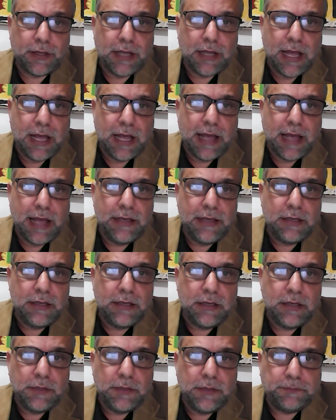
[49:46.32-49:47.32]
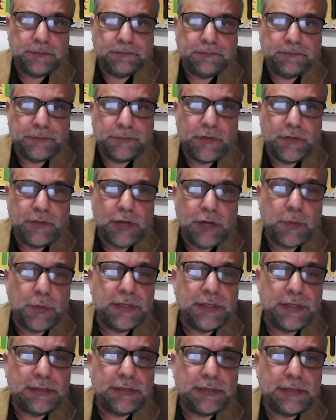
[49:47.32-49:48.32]
I
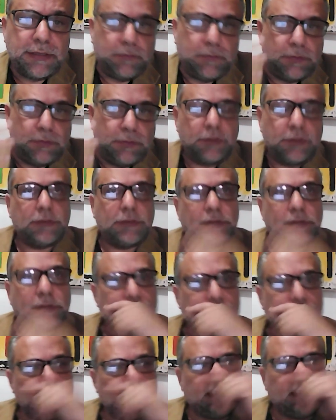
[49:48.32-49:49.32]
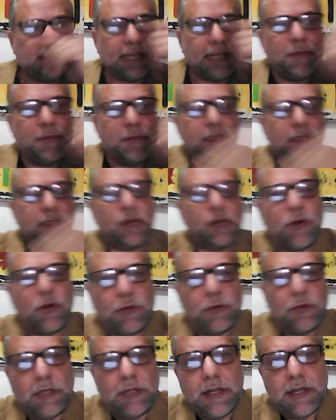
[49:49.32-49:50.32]
developed times
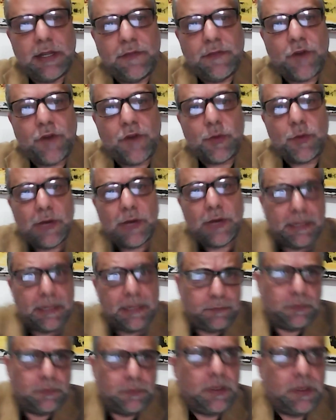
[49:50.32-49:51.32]
ago a formula,